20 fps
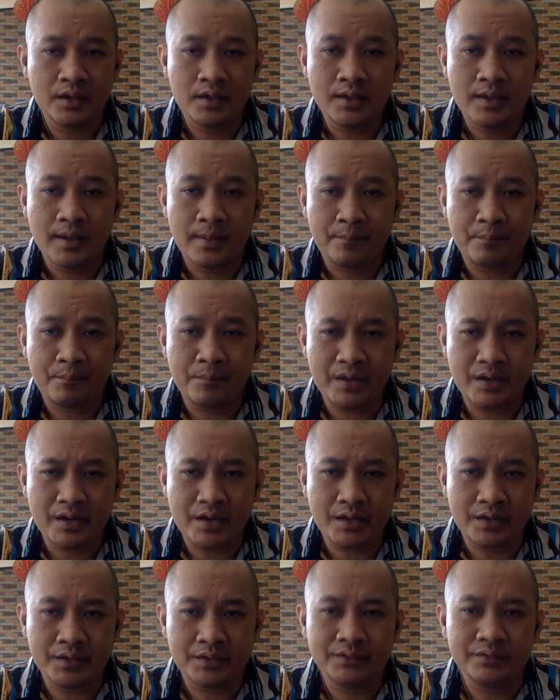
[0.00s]

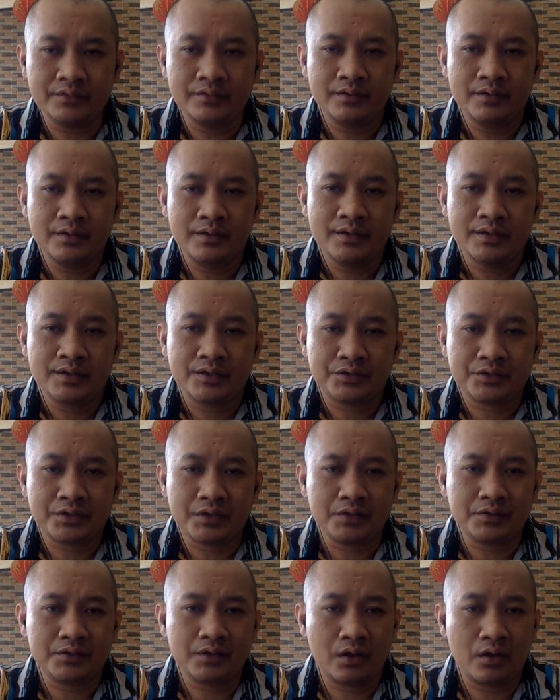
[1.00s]
meaning
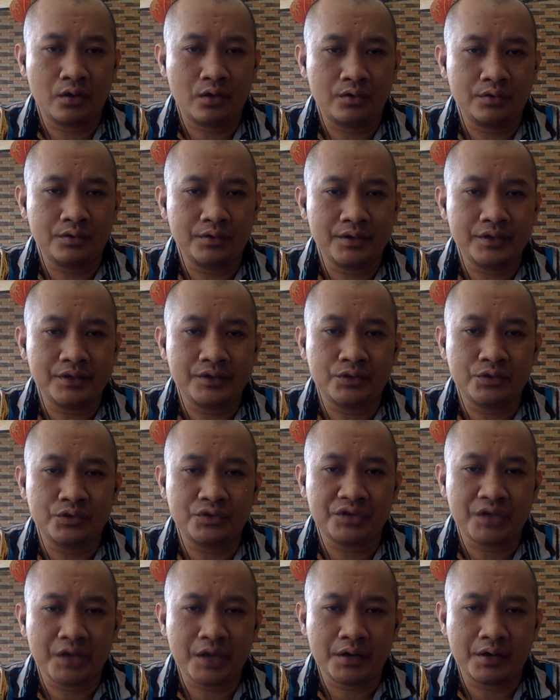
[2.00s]
such a loan is to
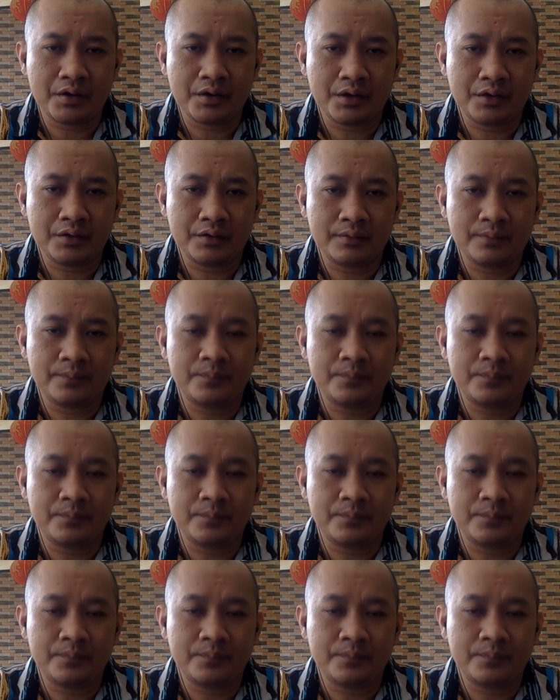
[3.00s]
generate